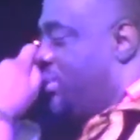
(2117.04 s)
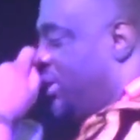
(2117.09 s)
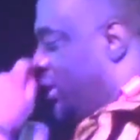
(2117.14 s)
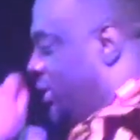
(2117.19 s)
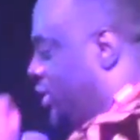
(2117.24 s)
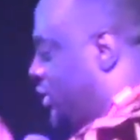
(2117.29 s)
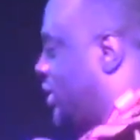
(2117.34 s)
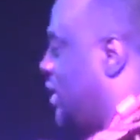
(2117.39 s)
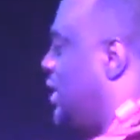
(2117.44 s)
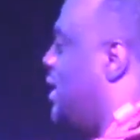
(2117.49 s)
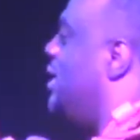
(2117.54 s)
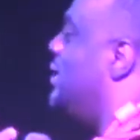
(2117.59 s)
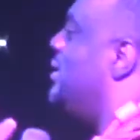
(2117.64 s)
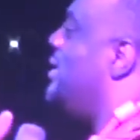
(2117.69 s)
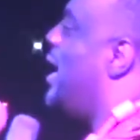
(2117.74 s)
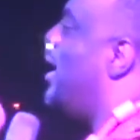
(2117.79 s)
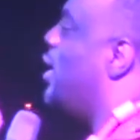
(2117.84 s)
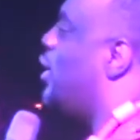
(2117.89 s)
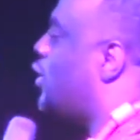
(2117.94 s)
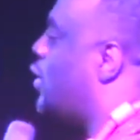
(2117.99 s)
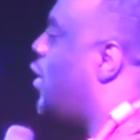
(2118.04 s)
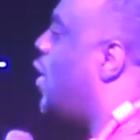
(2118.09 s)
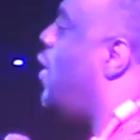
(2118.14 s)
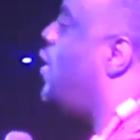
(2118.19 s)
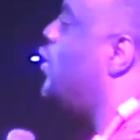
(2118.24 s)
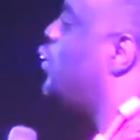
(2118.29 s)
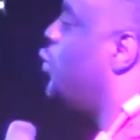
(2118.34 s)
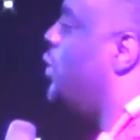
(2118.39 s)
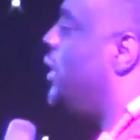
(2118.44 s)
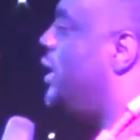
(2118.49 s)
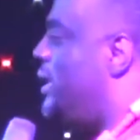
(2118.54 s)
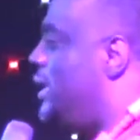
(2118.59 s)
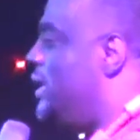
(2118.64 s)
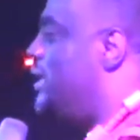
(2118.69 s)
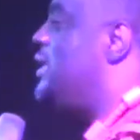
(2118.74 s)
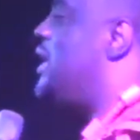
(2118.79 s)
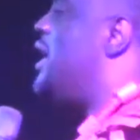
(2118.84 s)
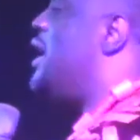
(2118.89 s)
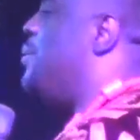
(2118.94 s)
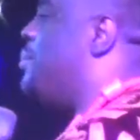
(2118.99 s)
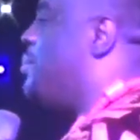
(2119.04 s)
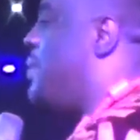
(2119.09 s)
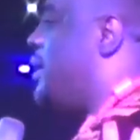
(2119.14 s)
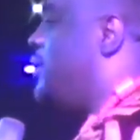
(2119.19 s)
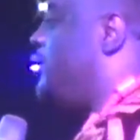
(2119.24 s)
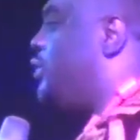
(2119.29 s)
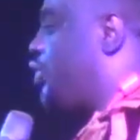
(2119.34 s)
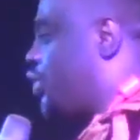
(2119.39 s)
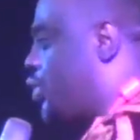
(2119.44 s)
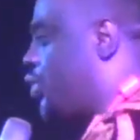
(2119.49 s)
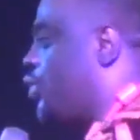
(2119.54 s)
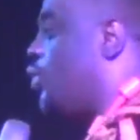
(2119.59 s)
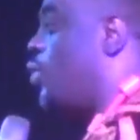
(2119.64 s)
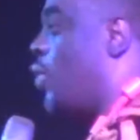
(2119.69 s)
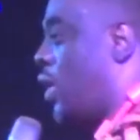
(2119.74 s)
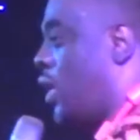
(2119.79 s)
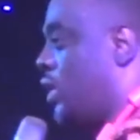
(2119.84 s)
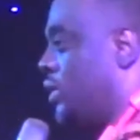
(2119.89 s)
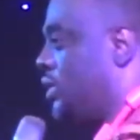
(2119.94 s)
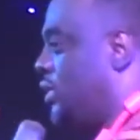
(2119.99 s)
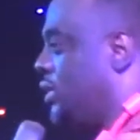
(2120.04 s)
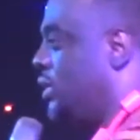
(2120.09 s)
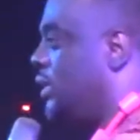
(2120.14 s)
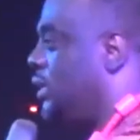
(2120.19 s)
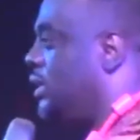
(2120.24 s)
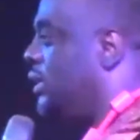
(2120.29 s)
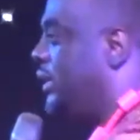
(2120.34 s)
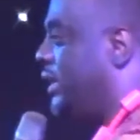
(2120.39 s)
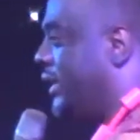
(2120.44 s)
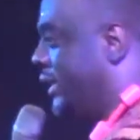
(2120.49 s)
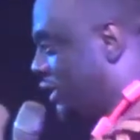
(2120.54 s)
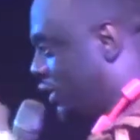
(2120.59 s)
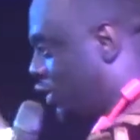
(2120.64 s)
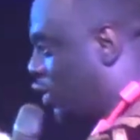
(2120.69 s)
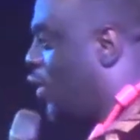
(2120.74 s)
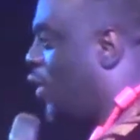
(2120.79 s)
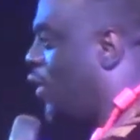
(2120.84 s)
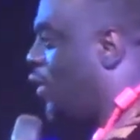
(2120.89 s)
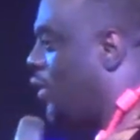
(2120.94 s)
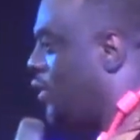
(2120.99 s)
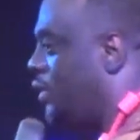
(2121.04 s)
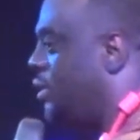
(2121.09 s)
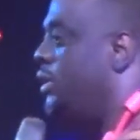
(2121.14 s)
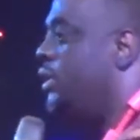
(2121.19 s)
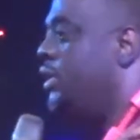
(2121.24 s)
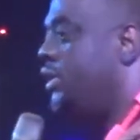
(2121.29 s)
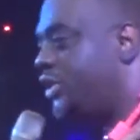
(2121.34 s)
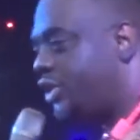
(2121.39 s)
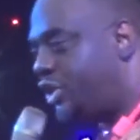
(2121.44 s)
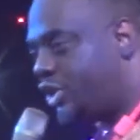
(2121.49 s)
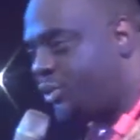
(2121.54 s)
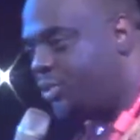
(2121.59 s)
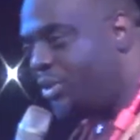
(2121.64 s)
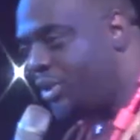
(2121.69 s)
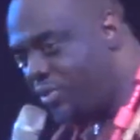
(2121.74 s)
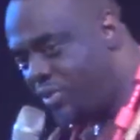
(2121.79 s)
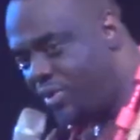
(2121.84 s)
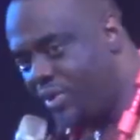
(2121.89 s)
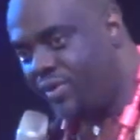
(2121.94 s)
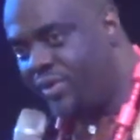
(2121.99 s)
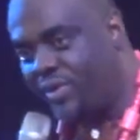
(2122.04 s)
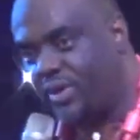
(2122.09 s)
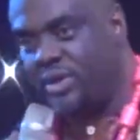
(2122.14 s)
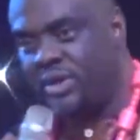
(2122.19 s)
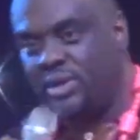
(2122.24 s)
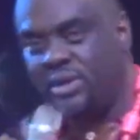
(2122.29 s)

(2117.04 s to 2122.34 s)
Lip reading: means, that God will lead a man through what? His own spirit.